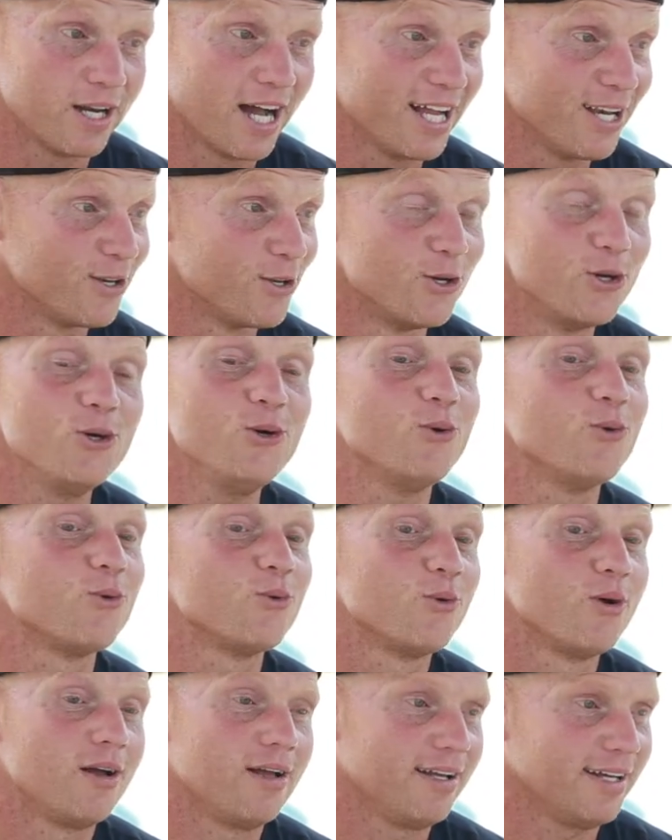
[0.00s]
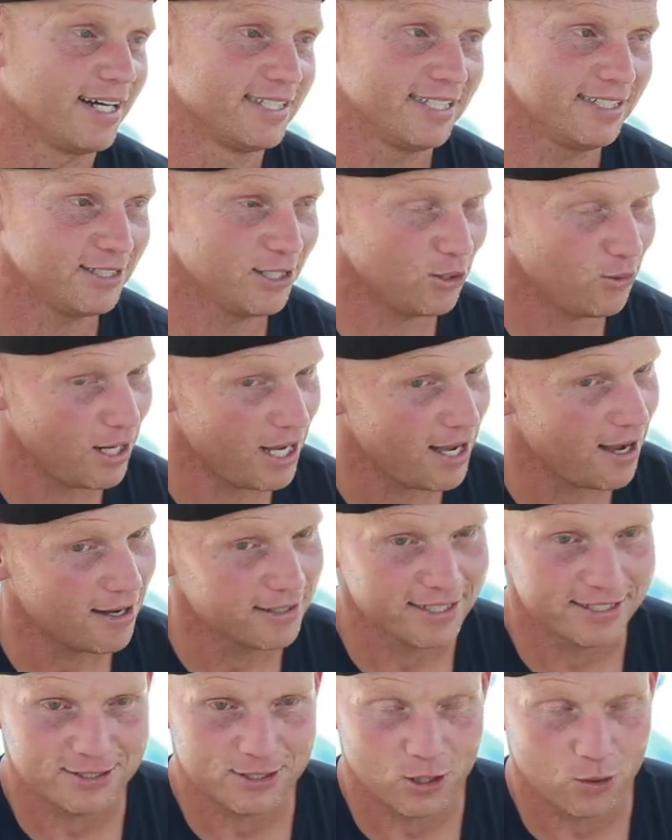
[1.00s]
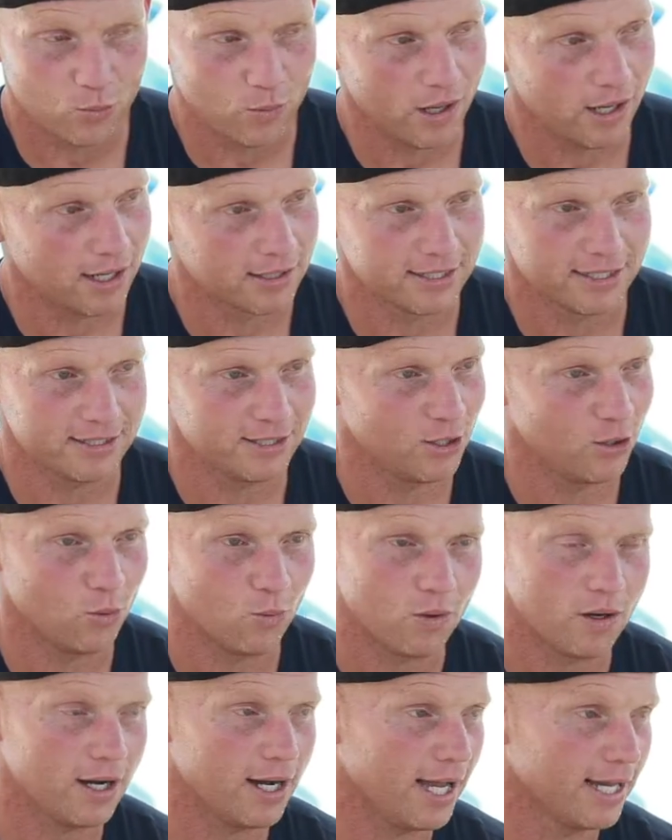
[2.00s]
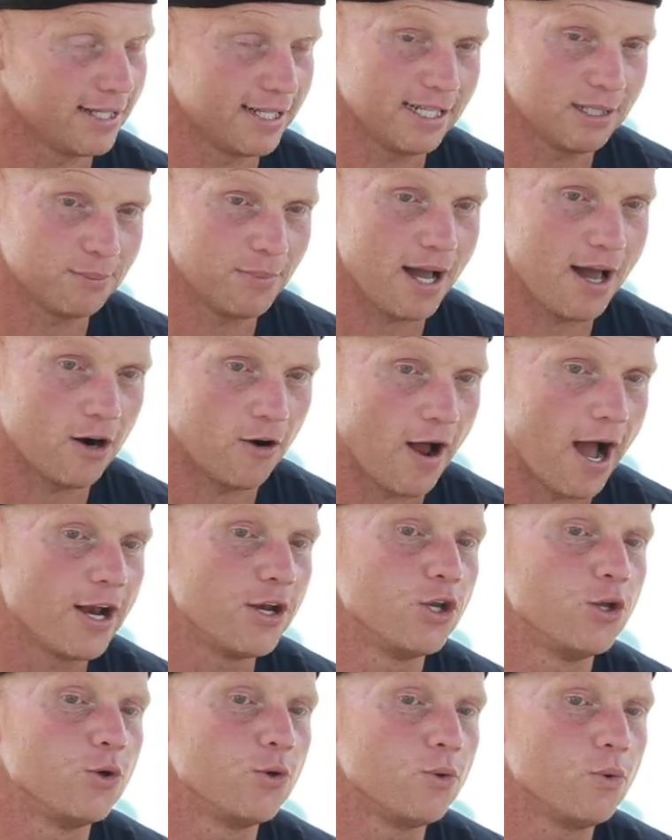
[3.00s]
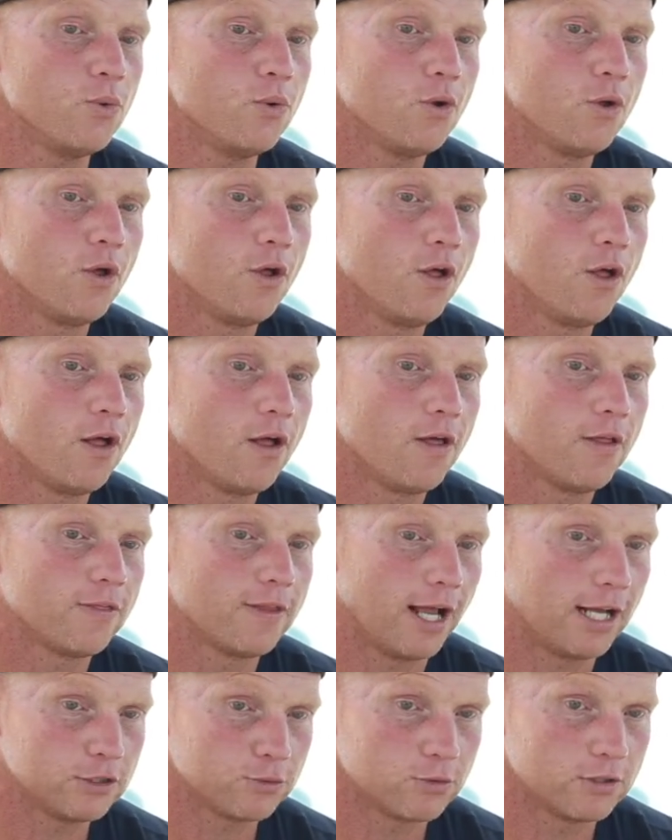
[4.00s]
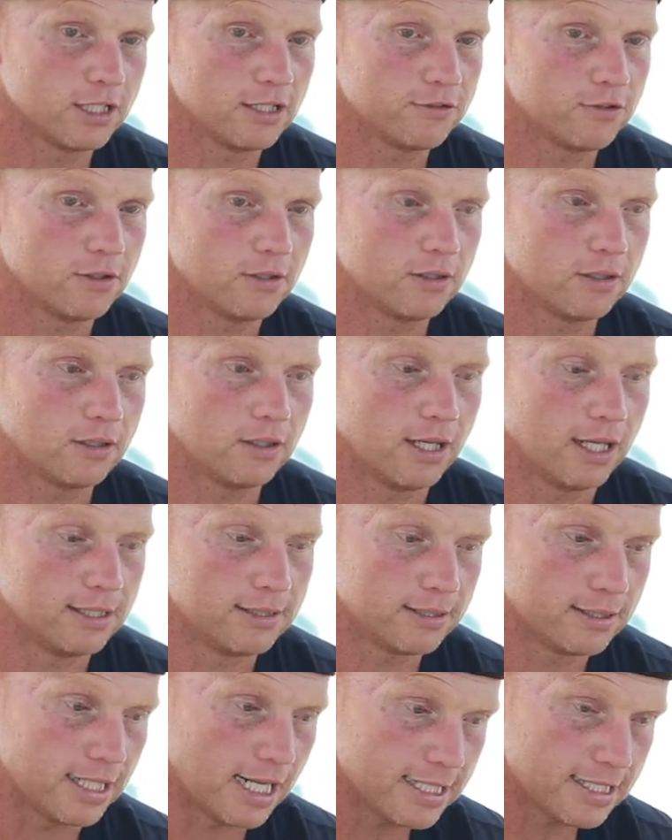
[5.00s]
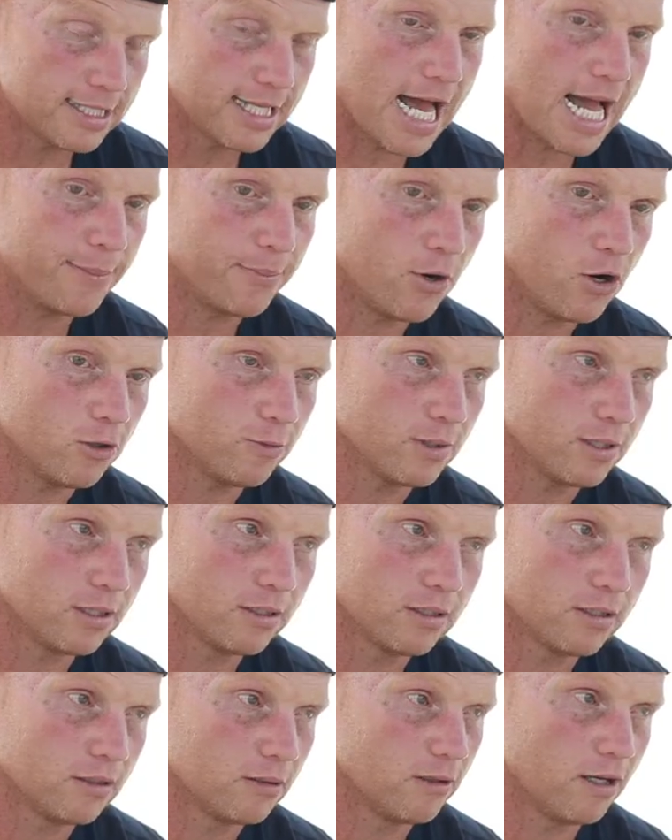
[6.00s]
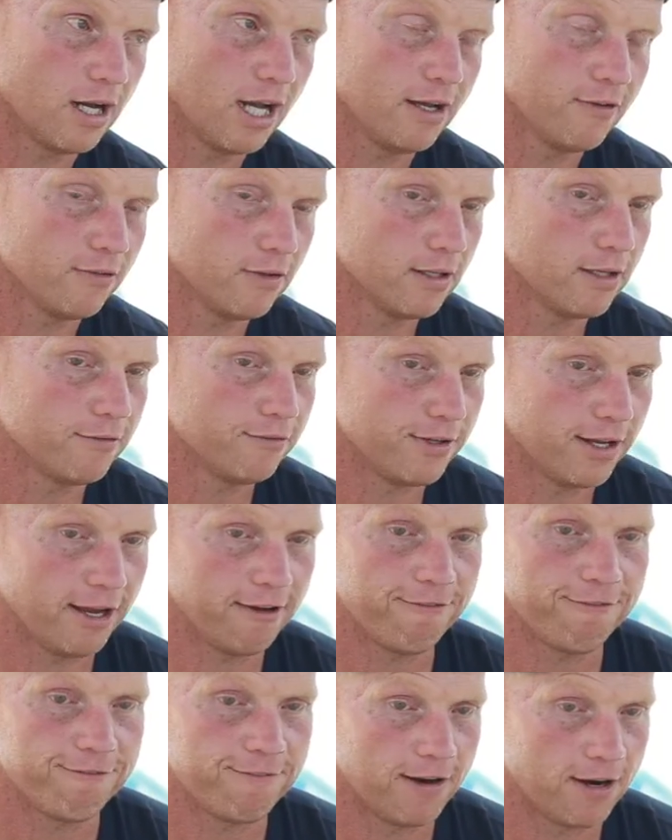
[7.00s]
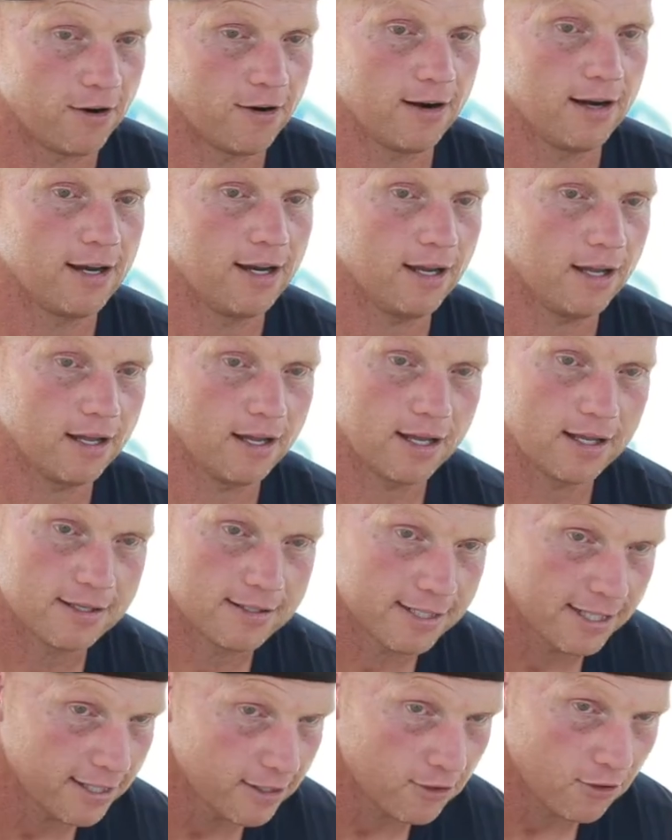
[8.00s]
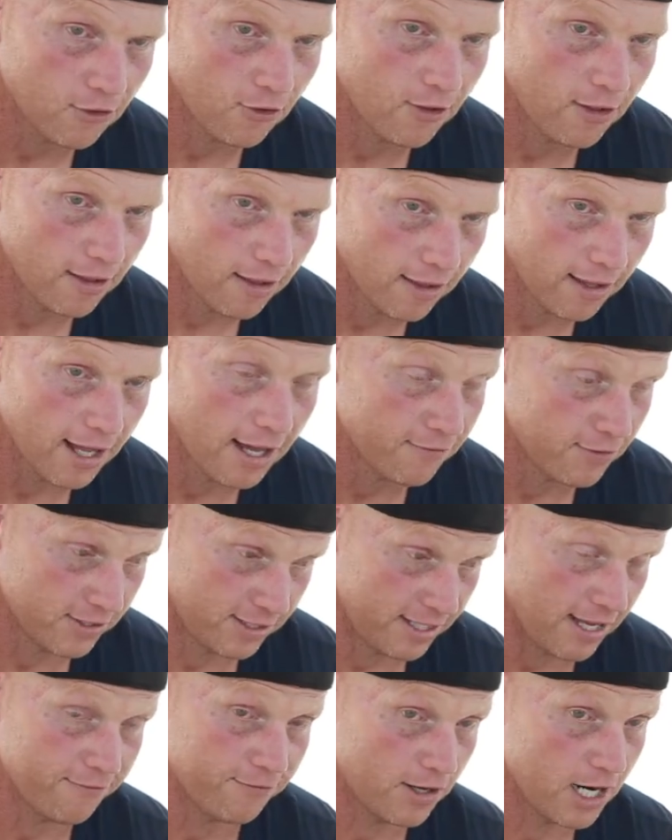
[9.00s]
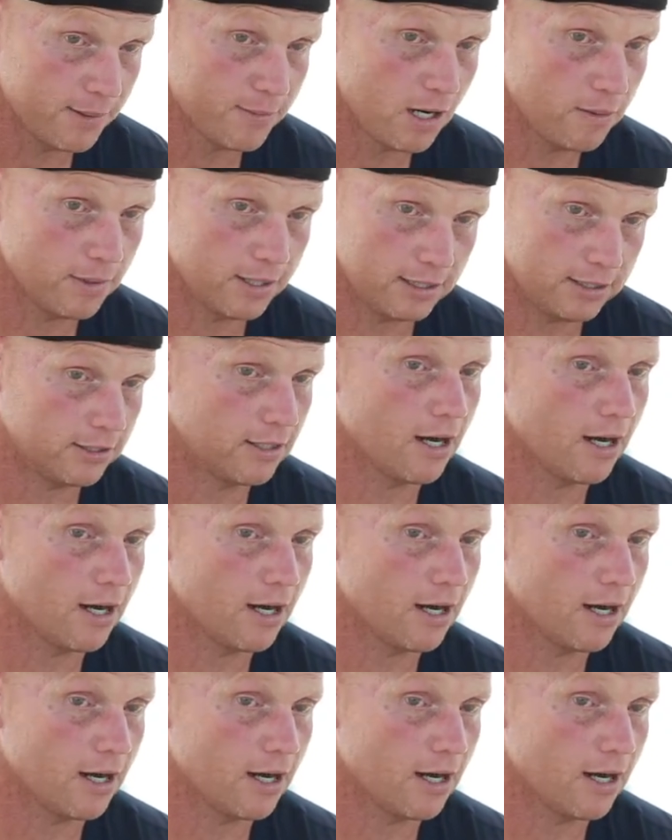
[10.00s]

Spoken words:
And I knew. I didn't know how, I didn't know when, I didn't know why, it didn't matter. I knew things were different. And since that moment, I've lived a fairy tale life. Since that very moment.